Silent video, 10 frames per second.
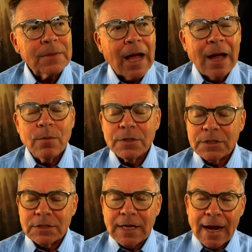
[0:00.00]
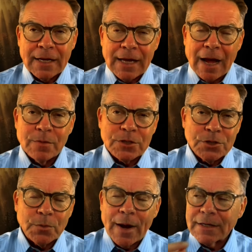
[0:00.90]
I was
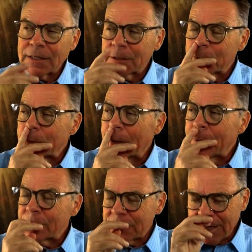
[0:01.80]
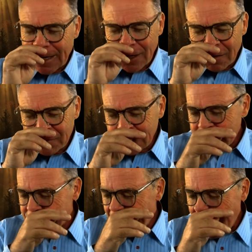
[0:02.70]
directing the drama. I was standing off to the
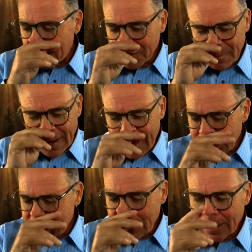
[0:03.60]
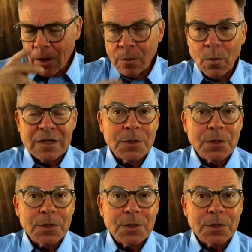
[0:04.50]
side with my headset on.